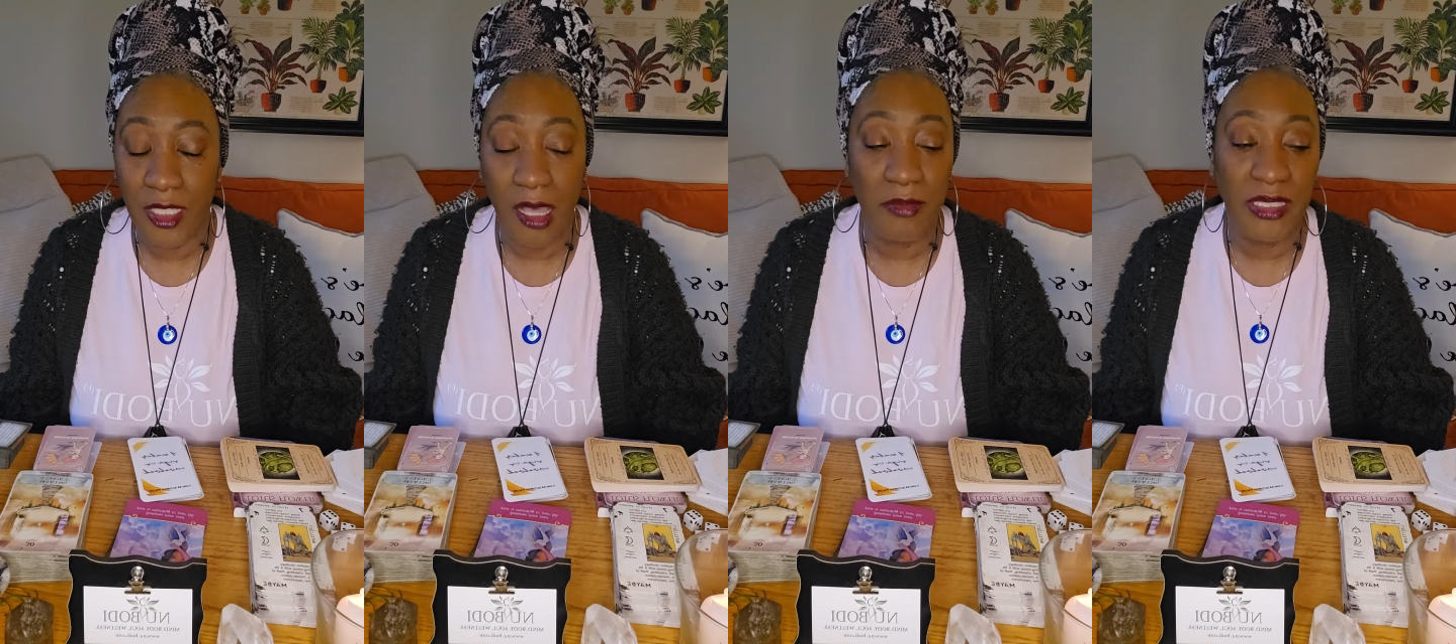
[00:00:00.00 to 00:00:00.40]

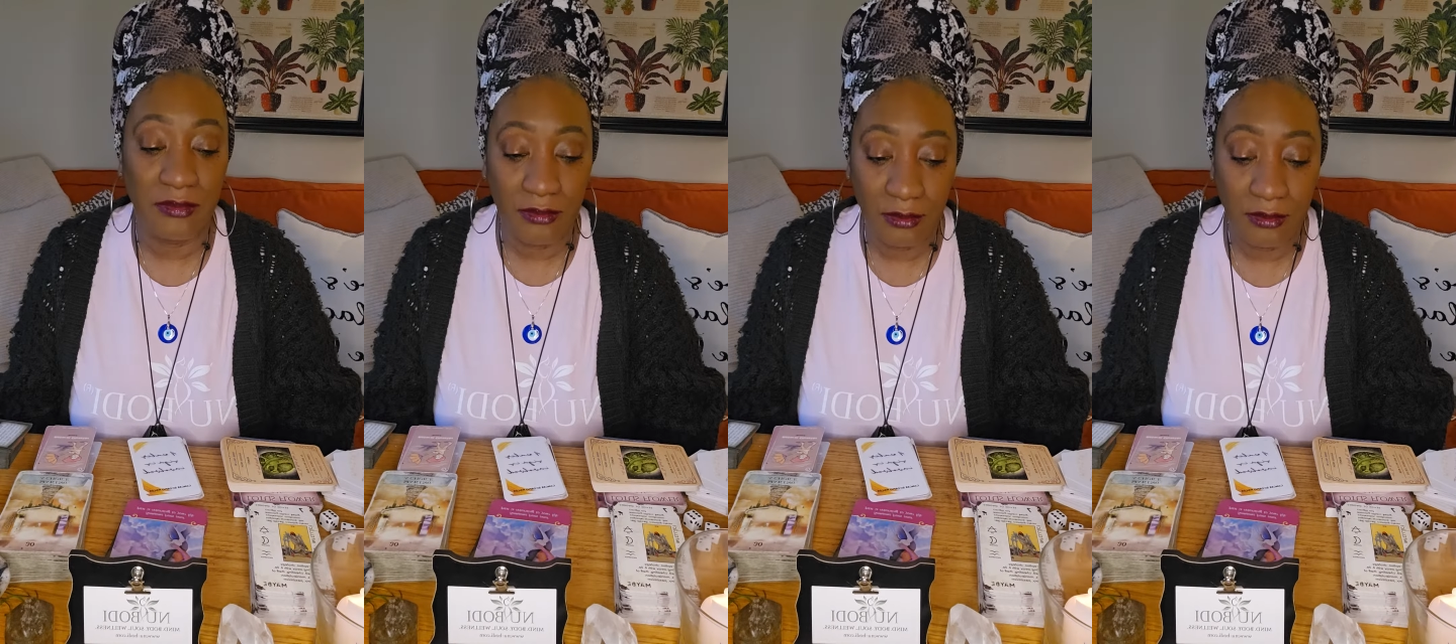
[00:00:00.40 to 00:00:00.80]

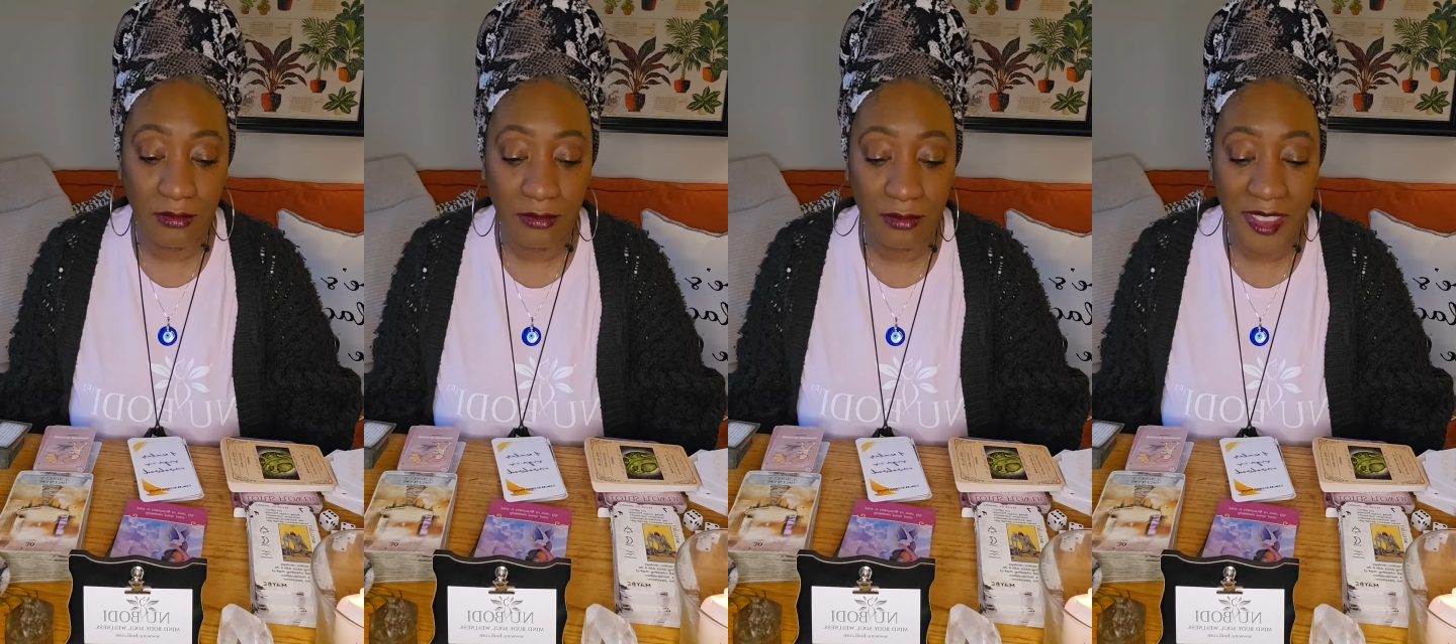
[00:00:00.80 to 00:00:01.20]
comment,
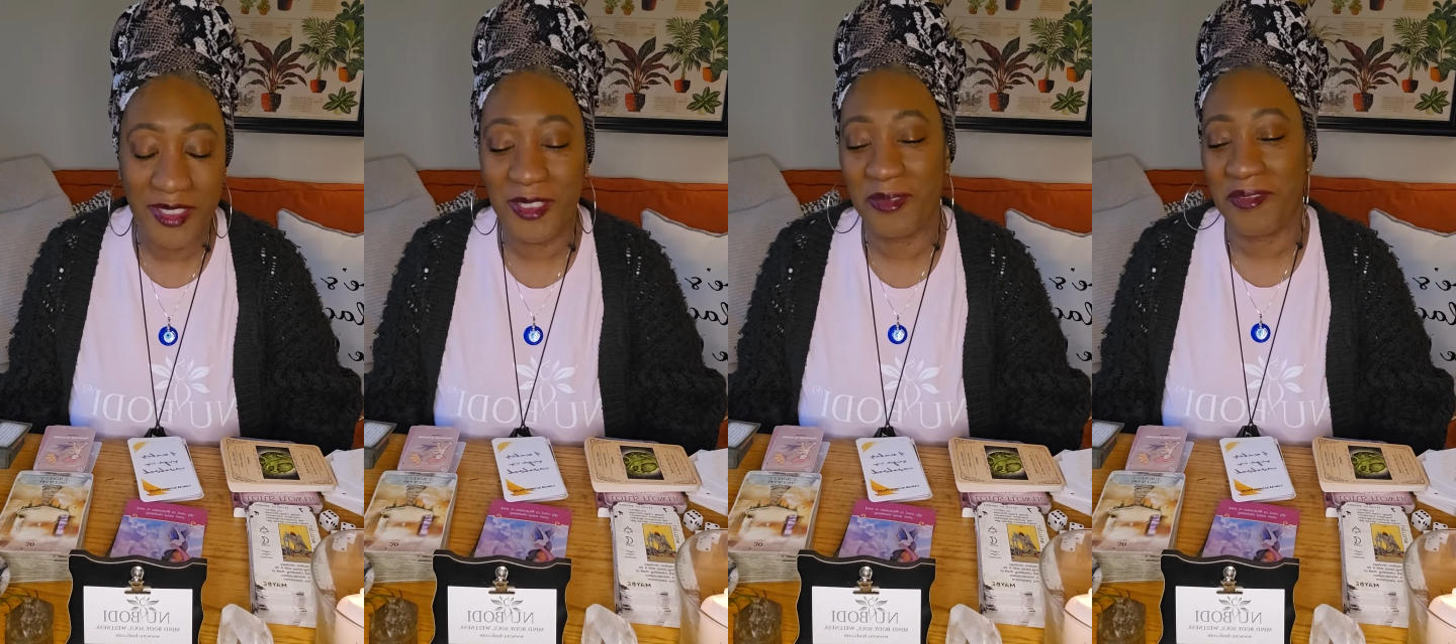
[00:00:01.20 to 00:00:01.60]

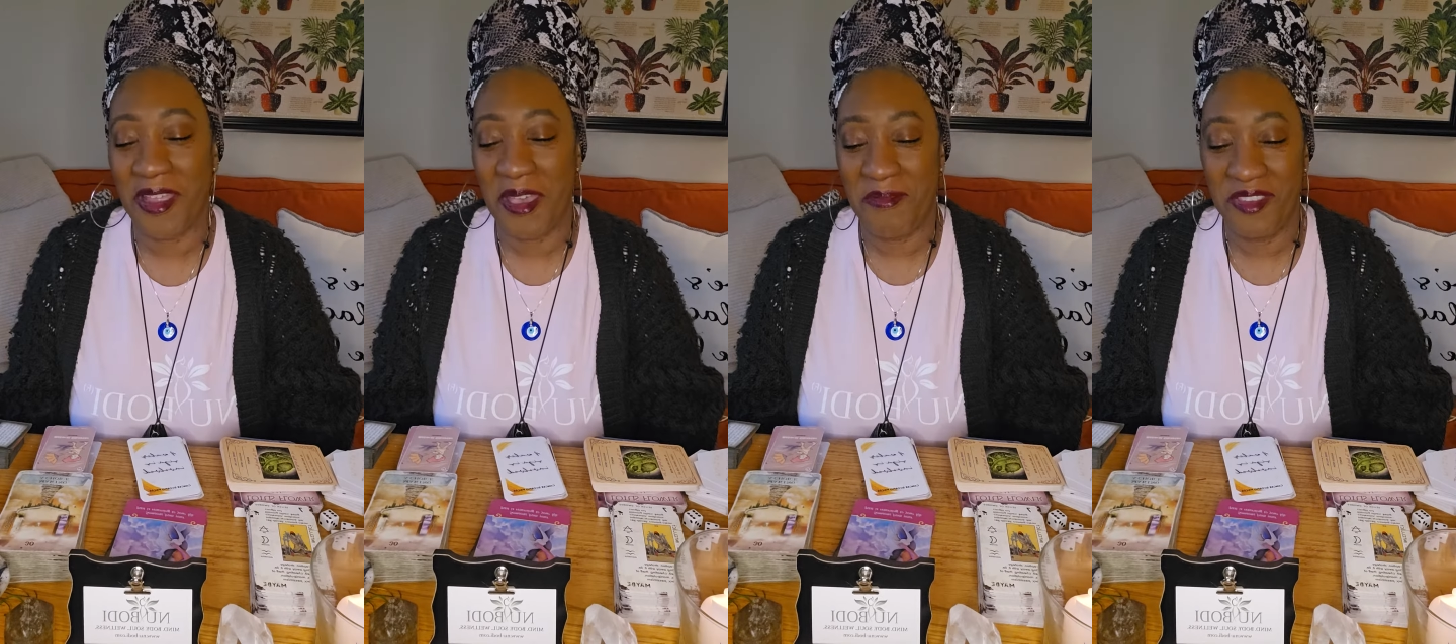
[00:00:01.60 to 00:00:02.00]
and
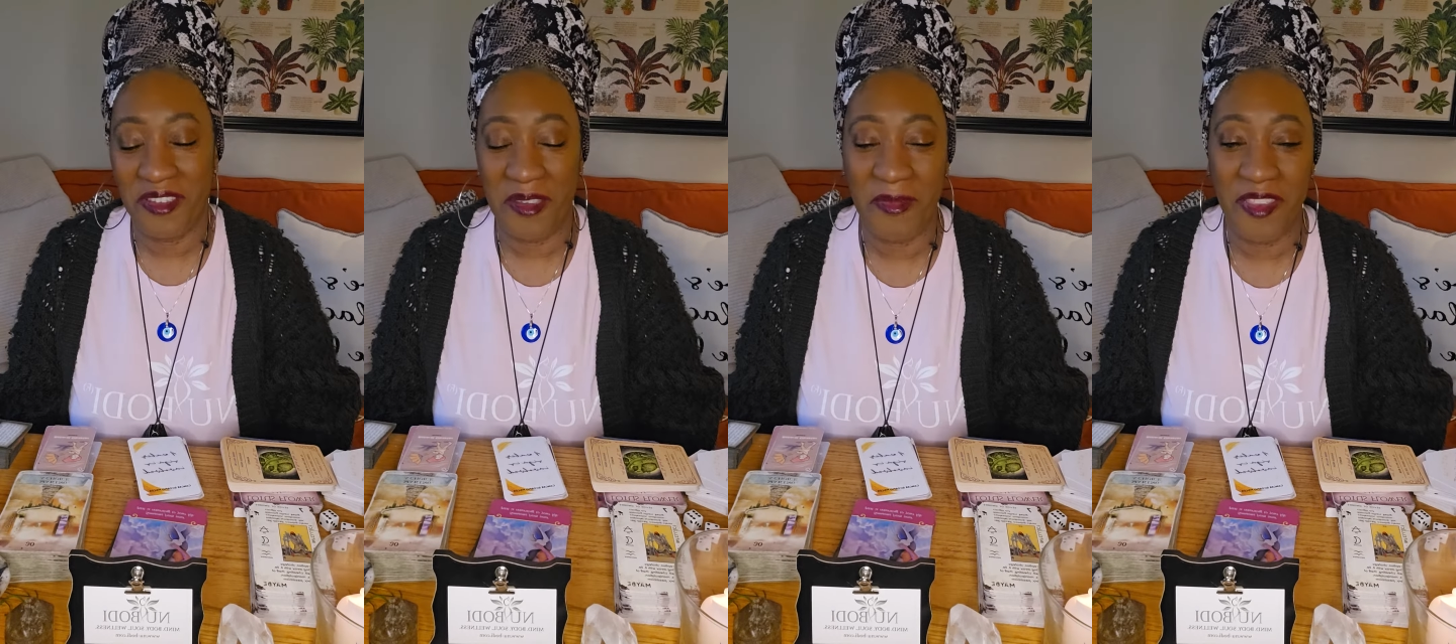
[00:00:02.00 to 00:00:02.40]
subscribe.
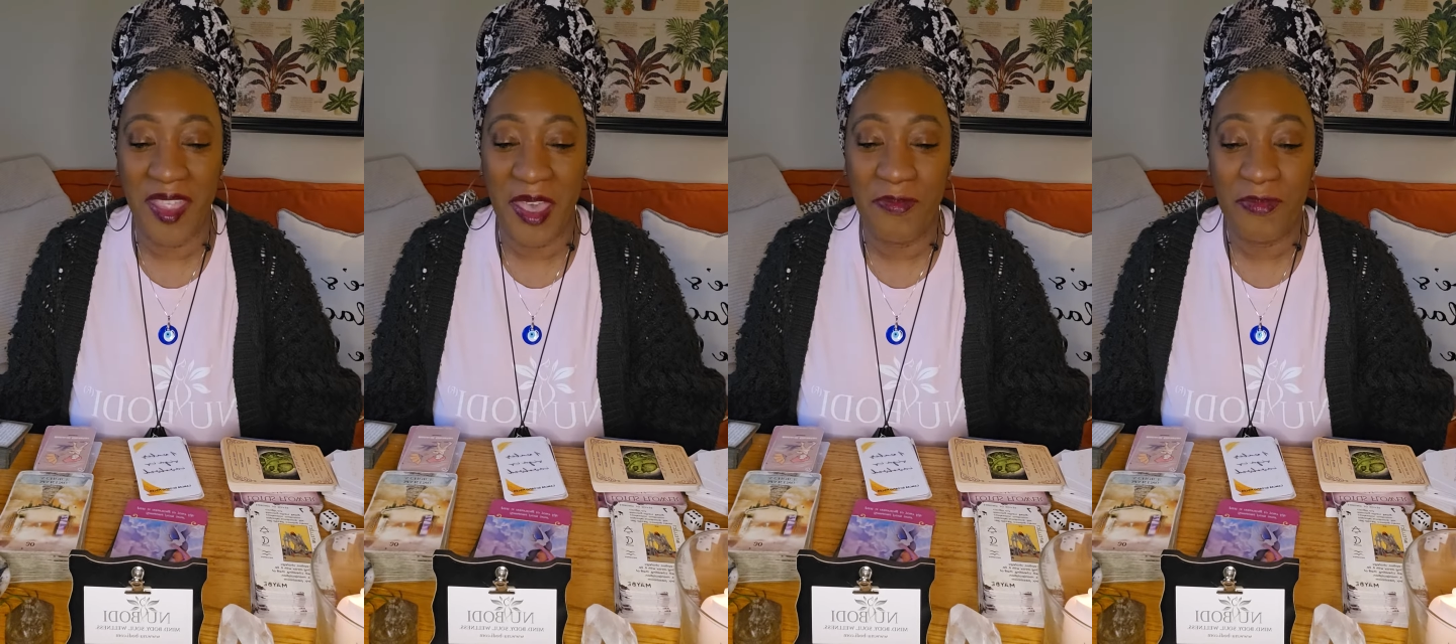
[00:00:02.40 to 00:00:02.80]
Sorry
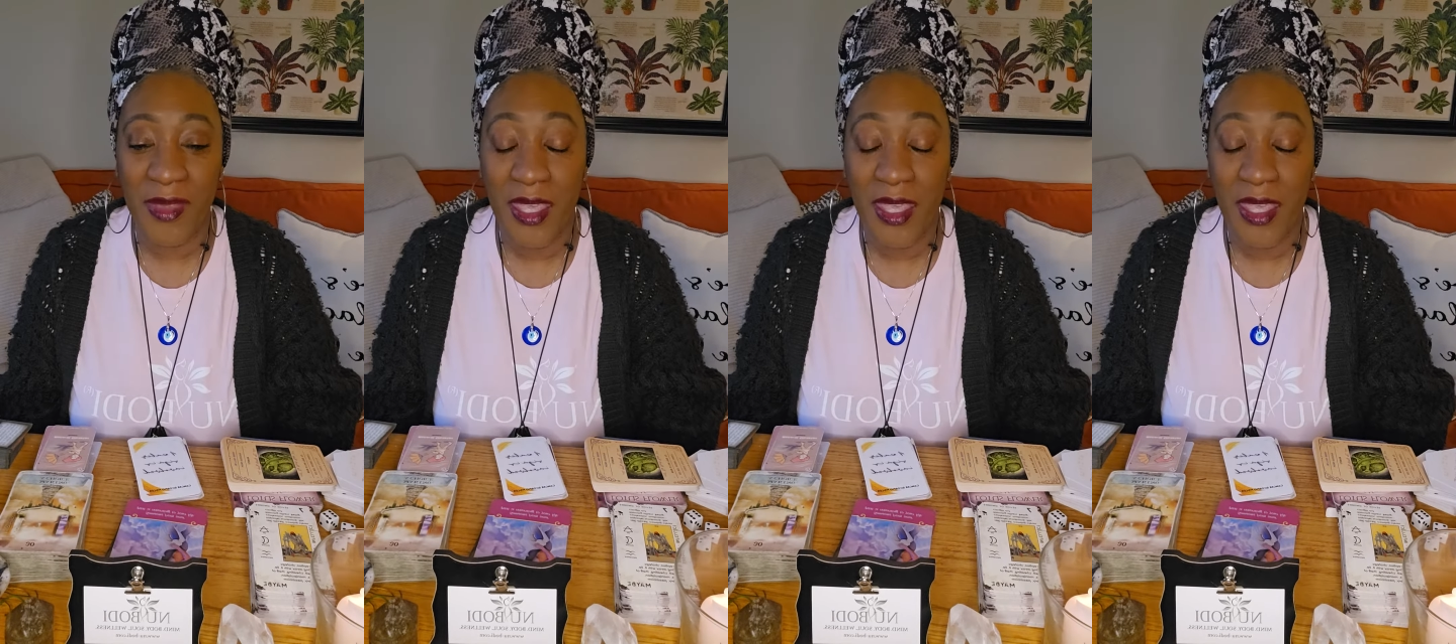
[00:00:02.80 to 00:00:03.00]
about that.